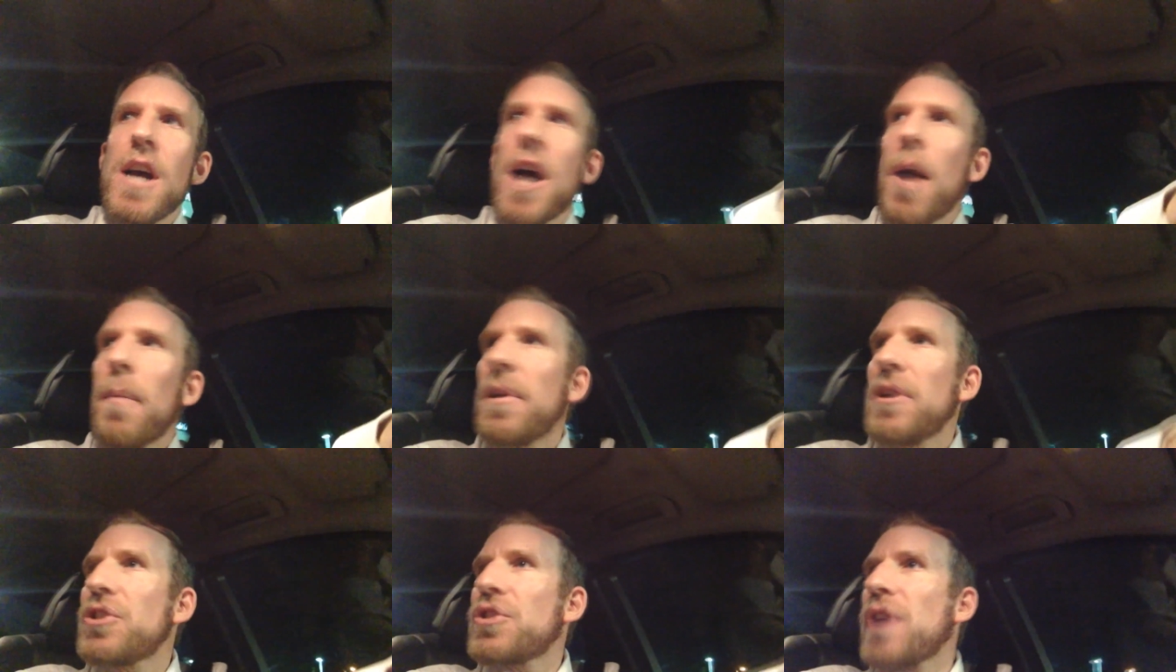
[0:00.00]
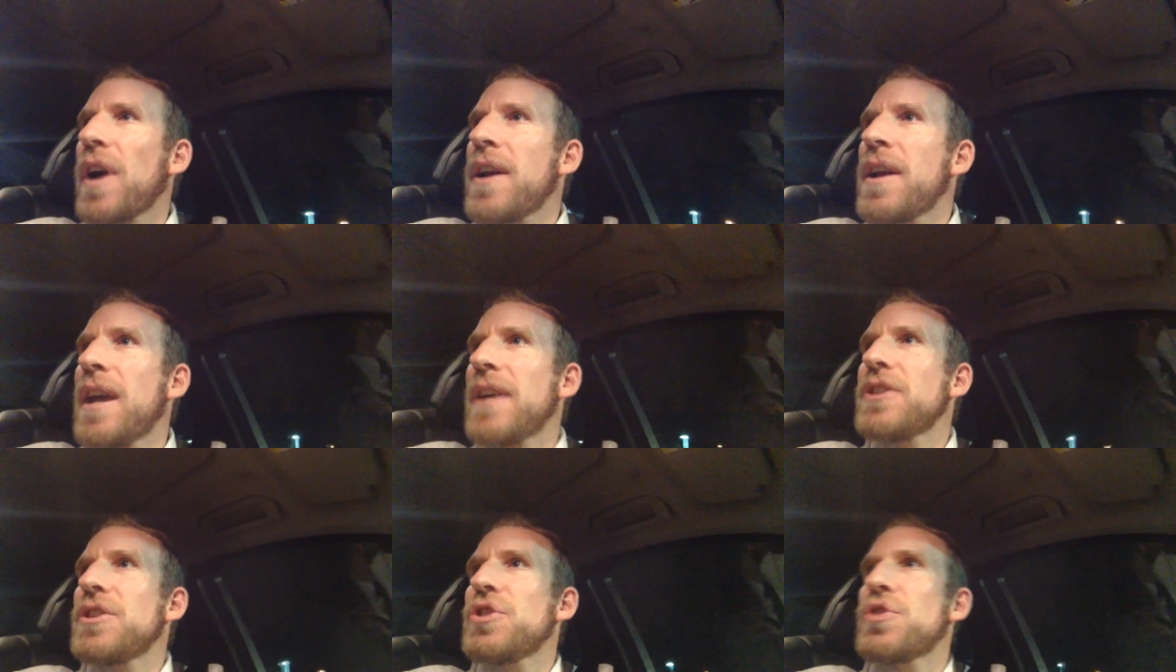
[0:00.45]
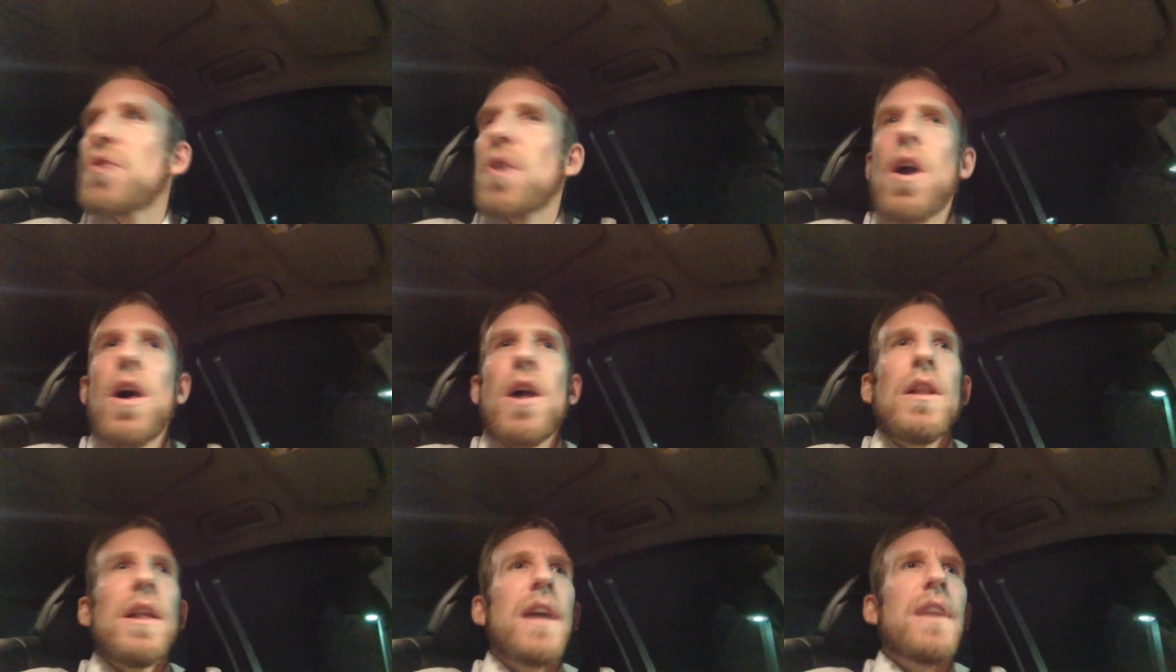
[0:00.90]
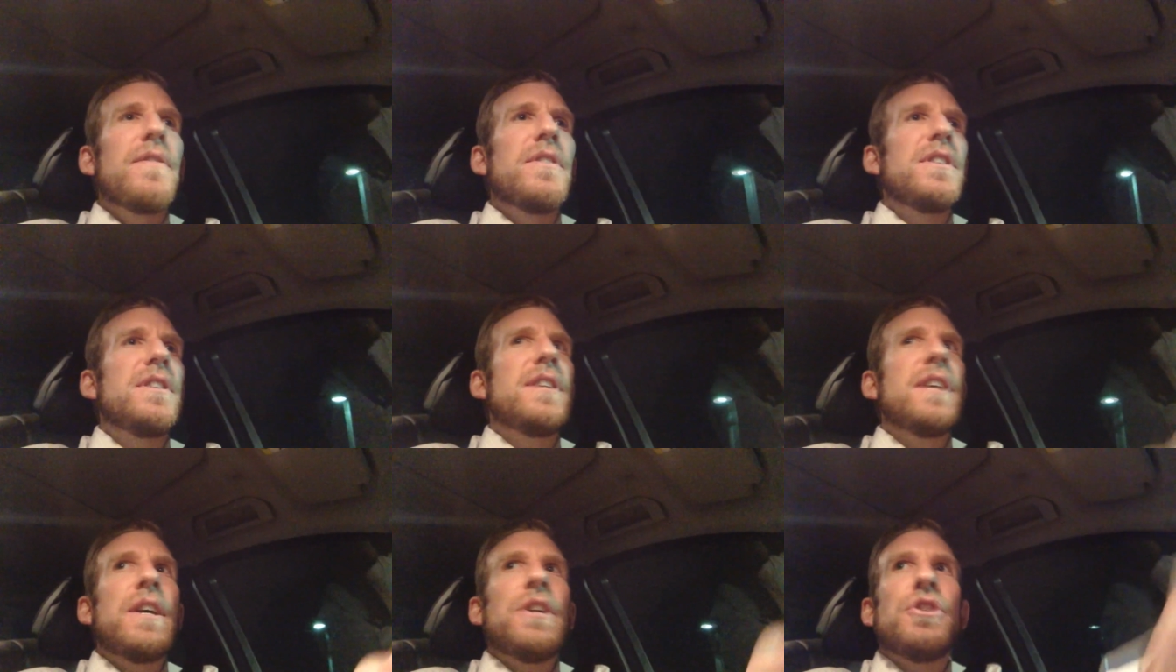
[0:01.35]
I'm going to try not to draw a lot of
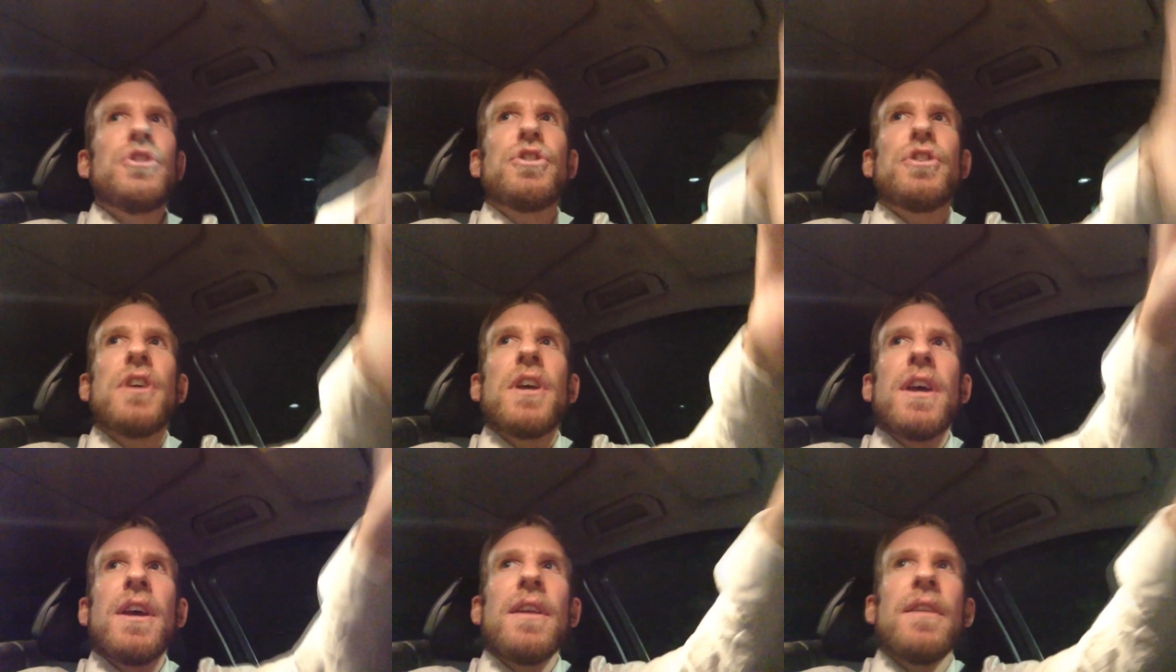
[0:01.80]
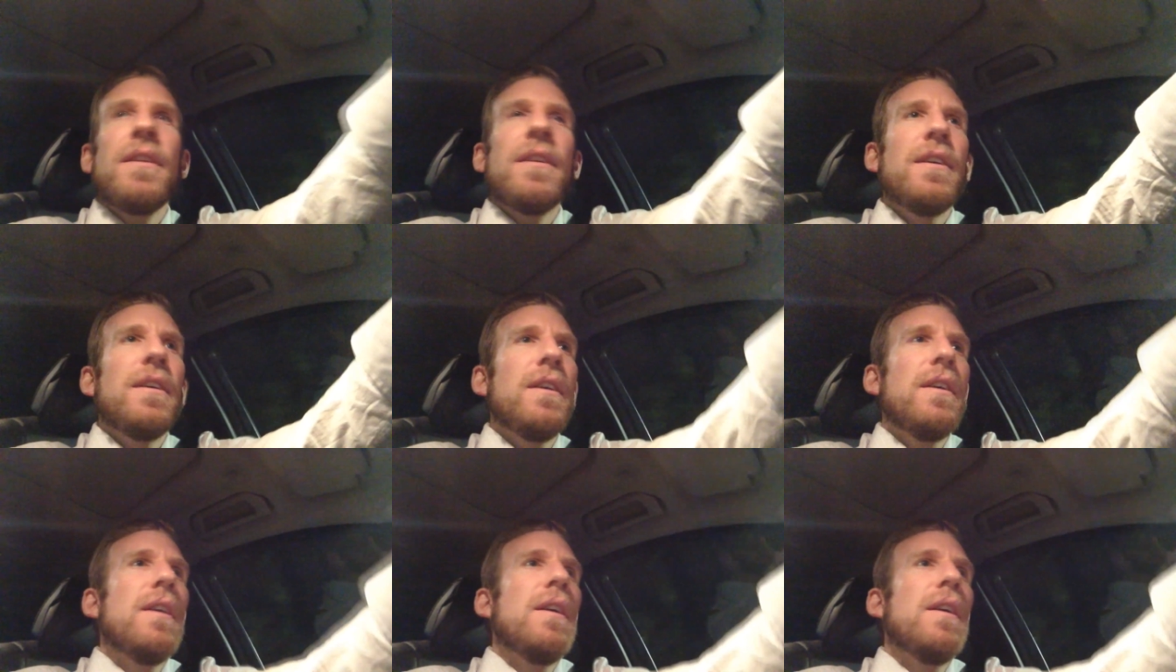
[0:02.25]
attention